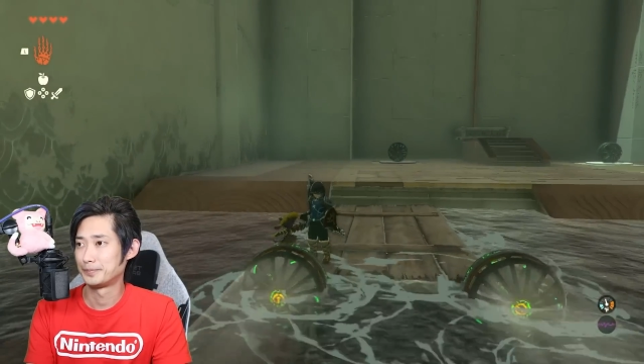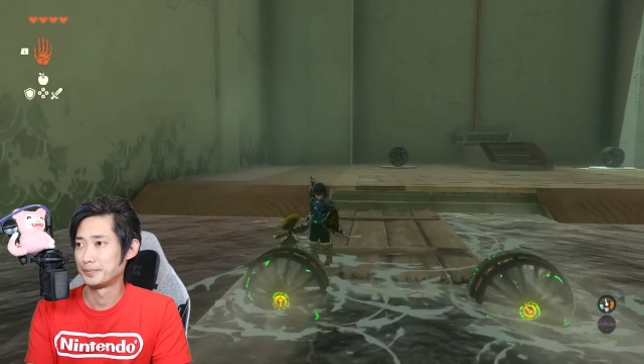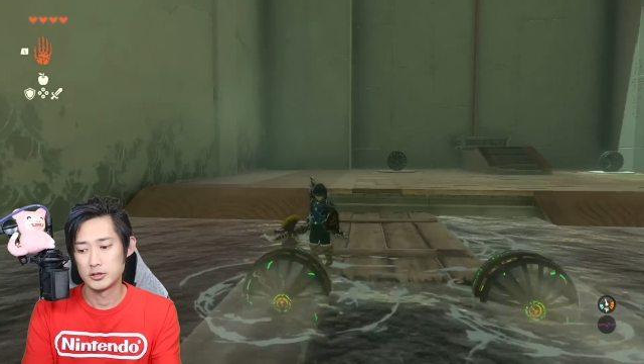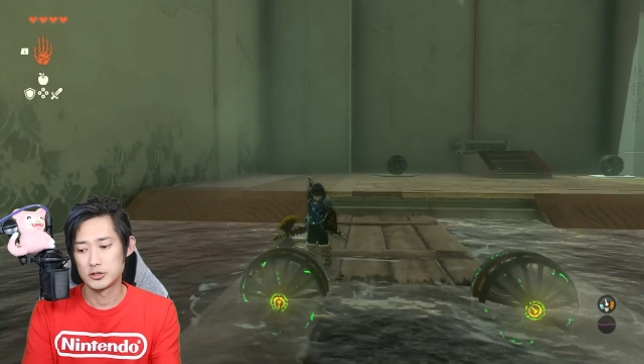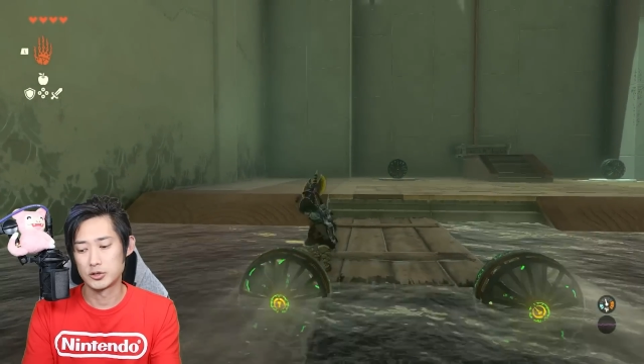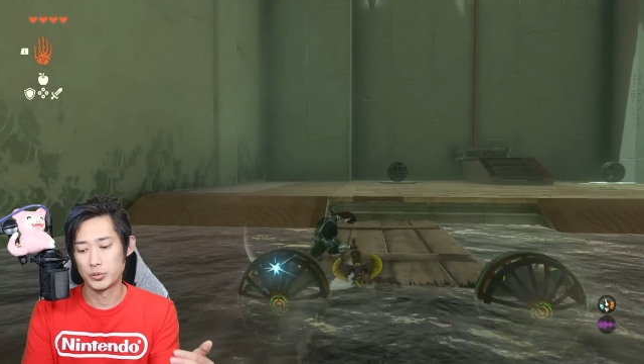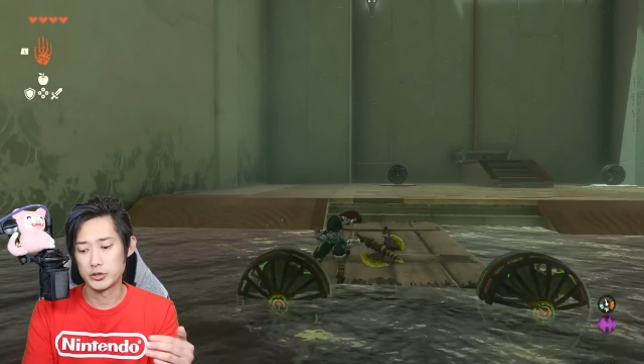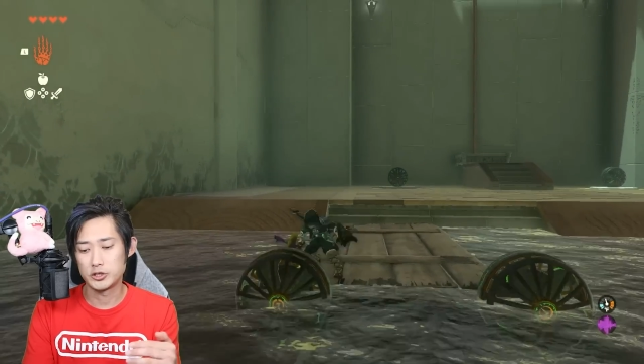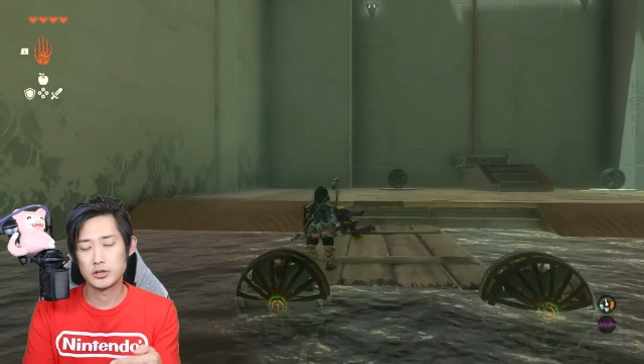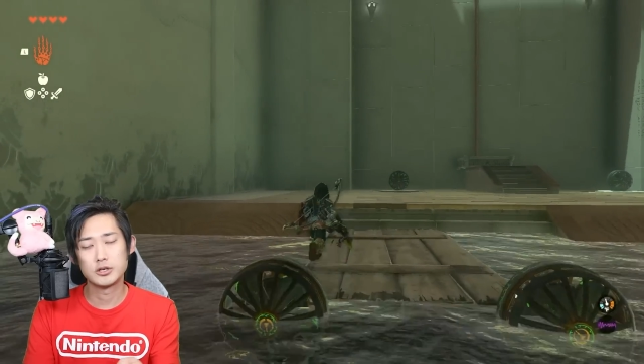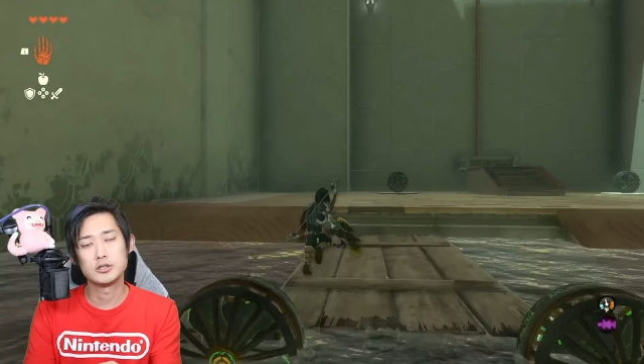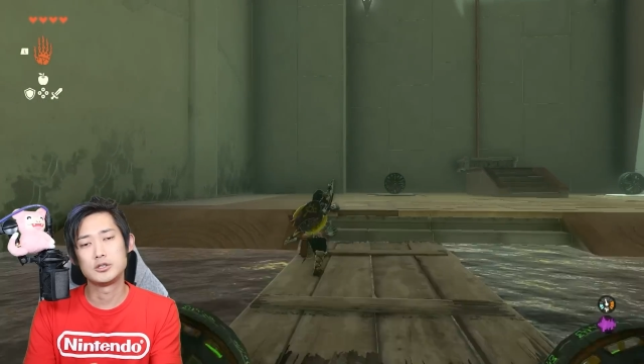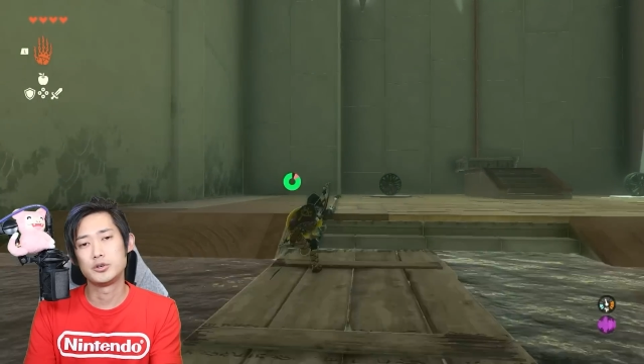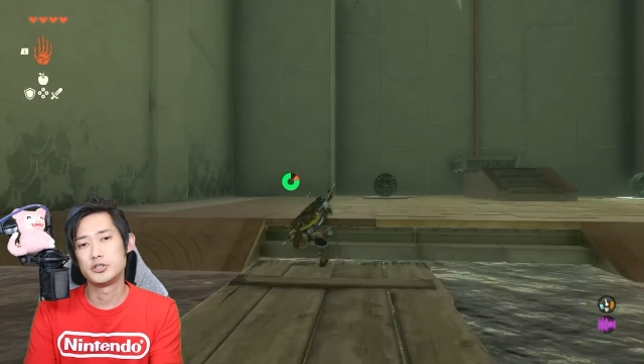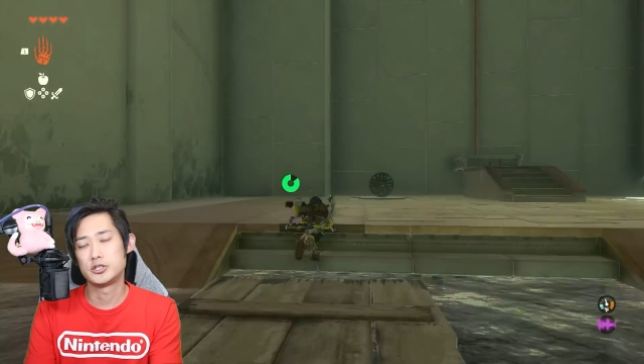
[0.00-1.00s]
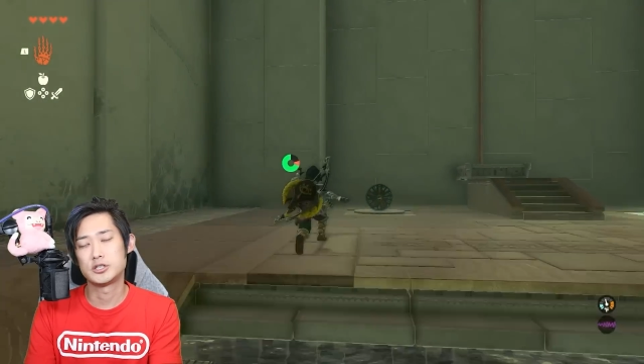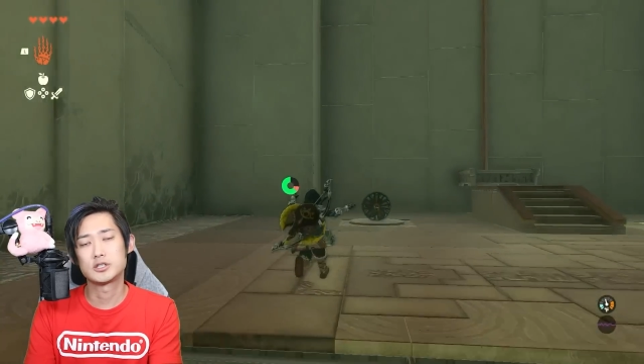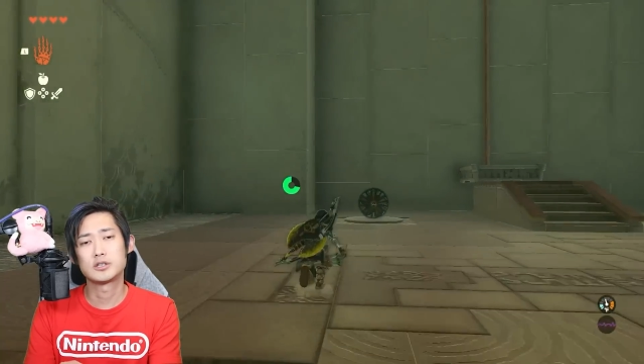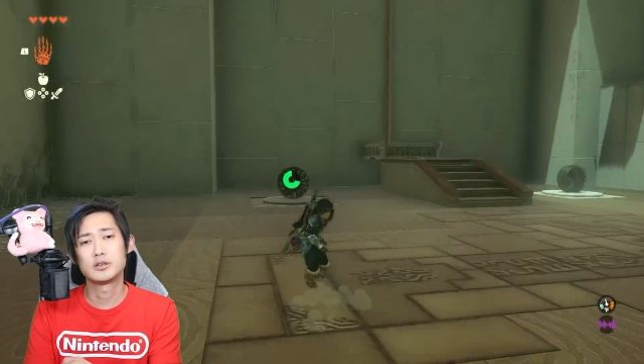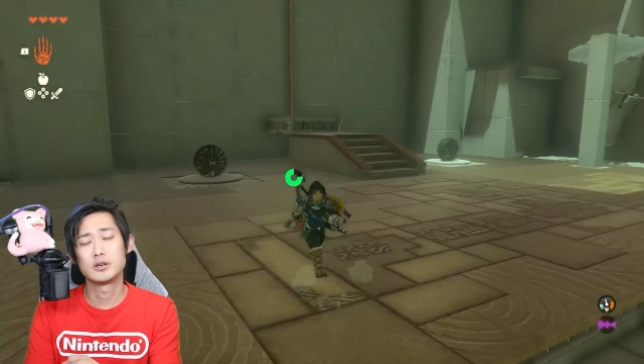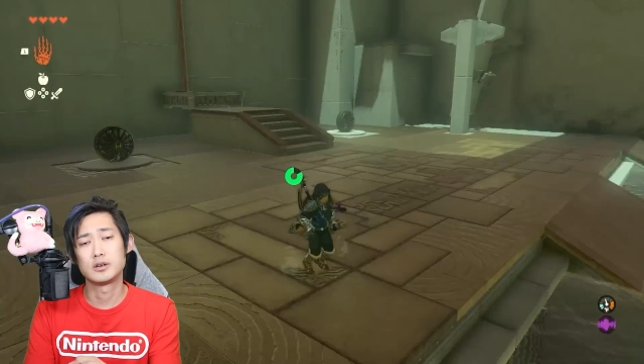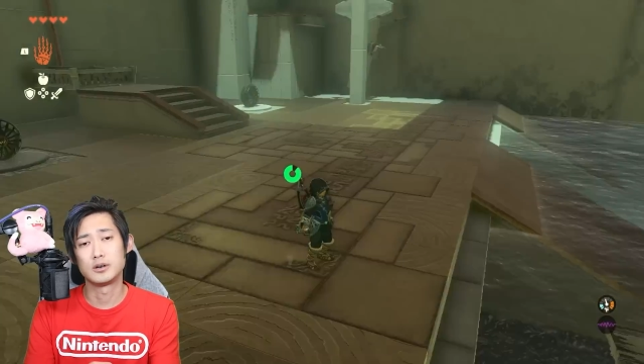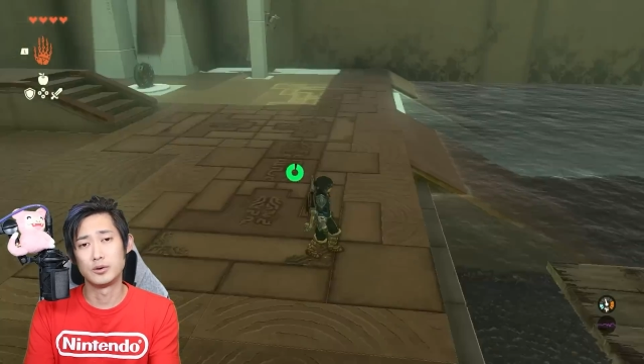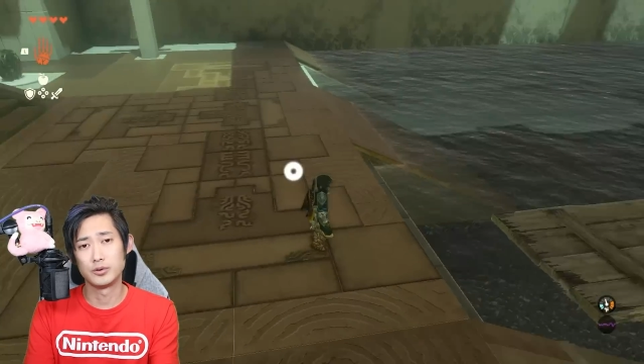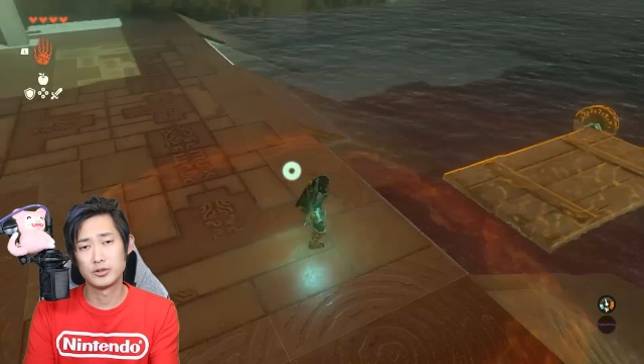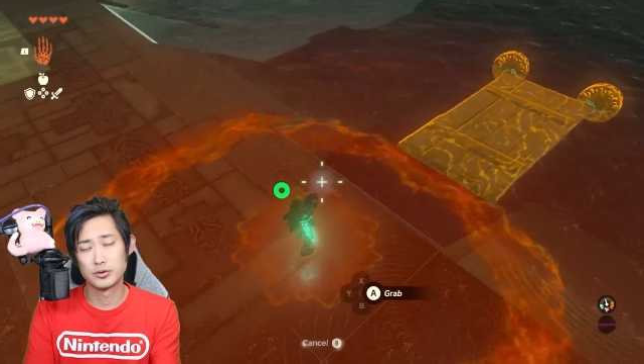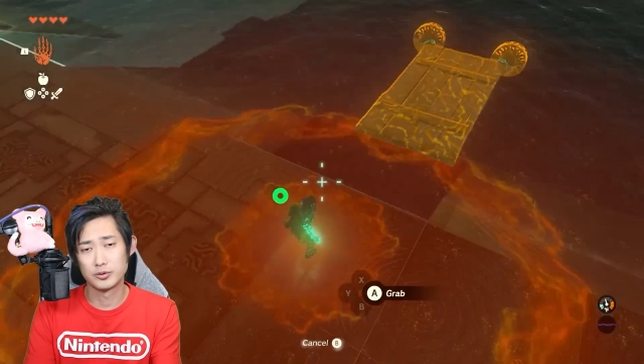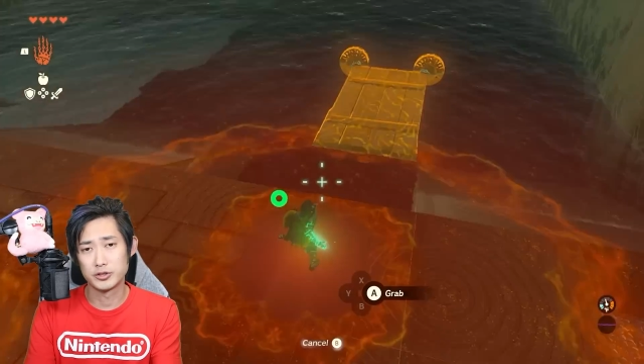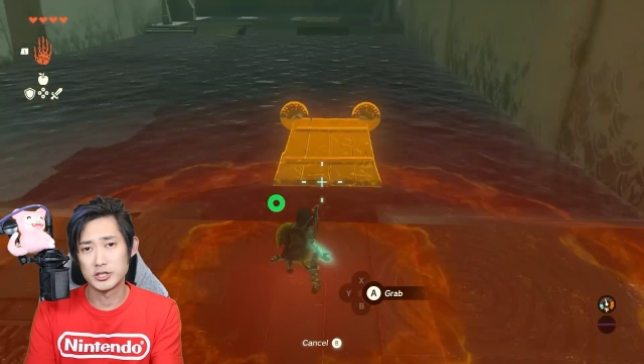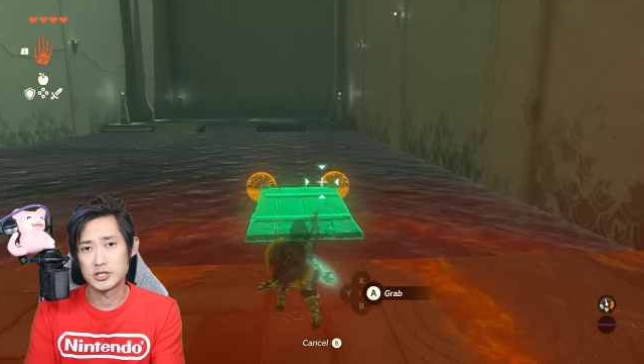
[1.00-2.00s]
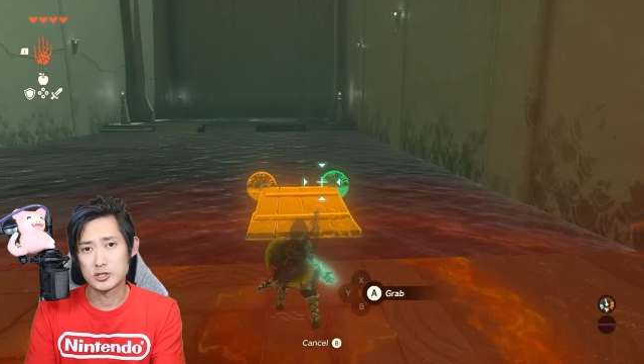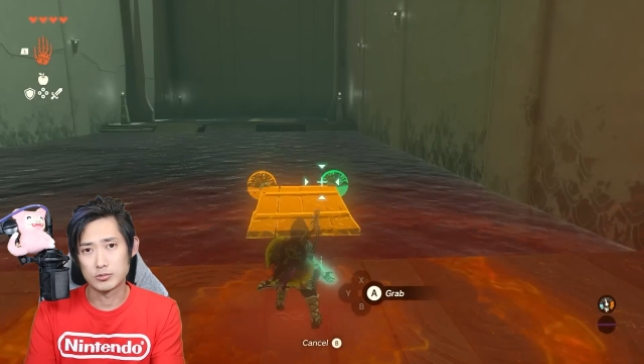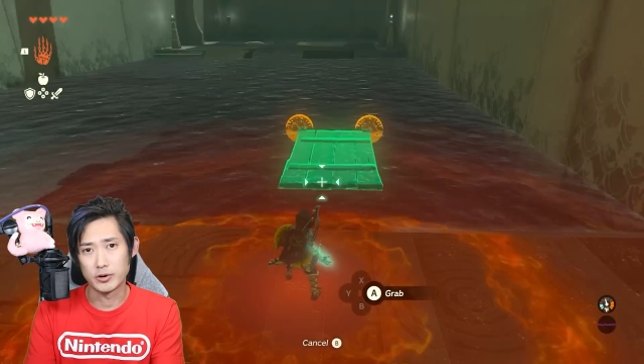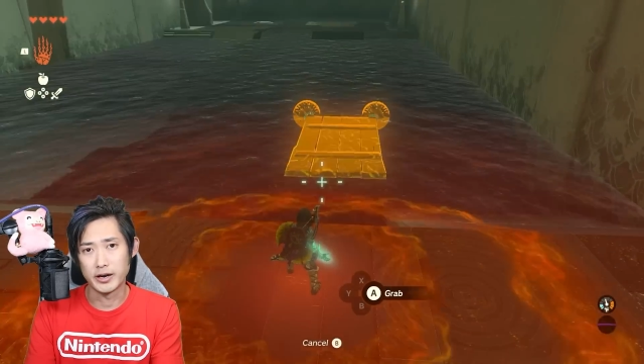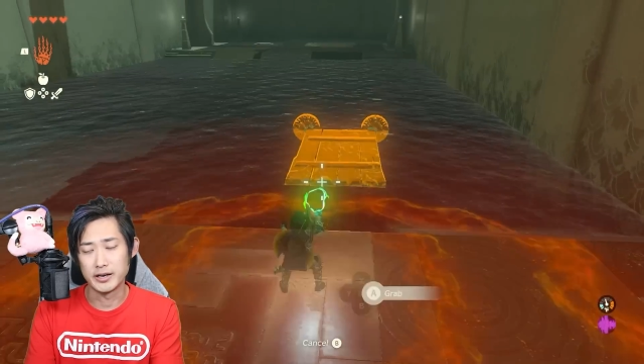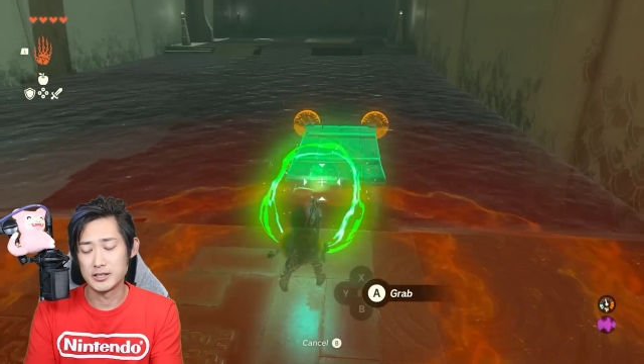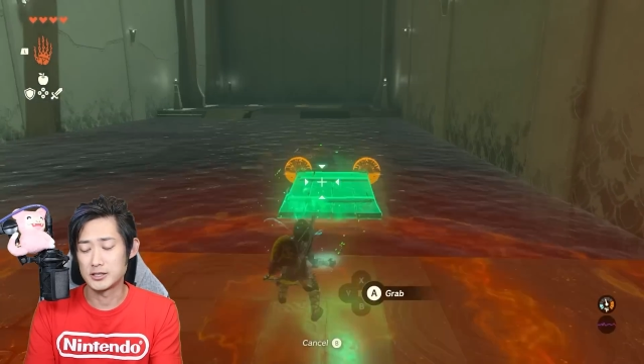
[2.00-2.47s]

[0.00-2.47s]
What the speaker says: So what you're going to do is you're just going to go through this shrine.